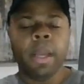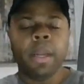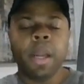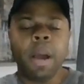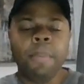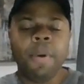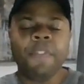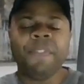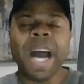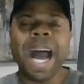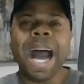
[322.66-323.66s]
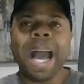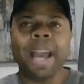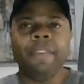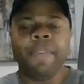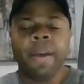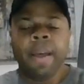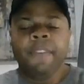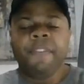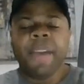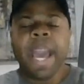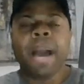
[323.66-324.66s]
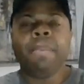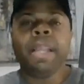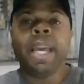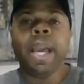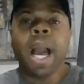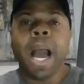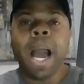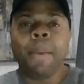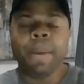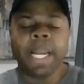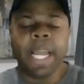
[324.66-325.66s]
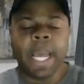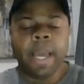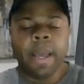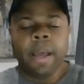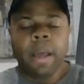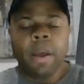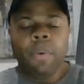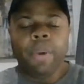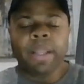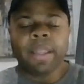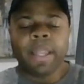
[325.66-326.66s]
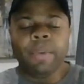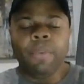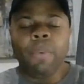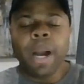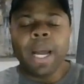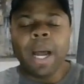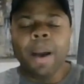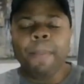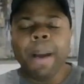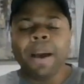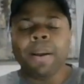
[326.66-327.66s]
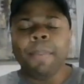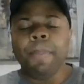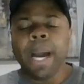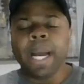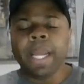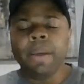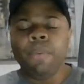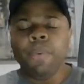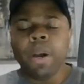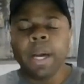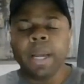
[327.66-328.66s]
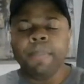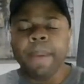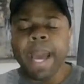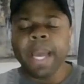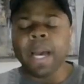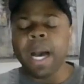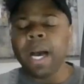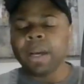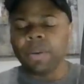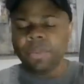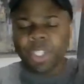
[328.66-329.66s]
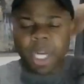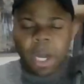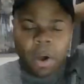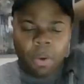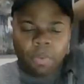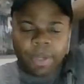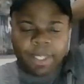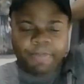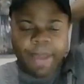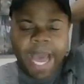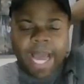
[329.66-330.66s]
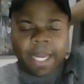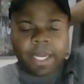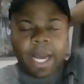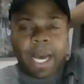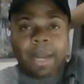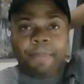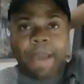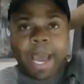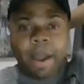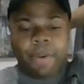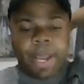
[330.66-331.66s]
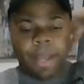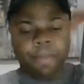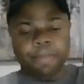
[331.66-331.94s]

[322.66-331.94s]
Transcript: Number five, family harmony. With what amount of money would make Uncle Joe respect Aunt Mary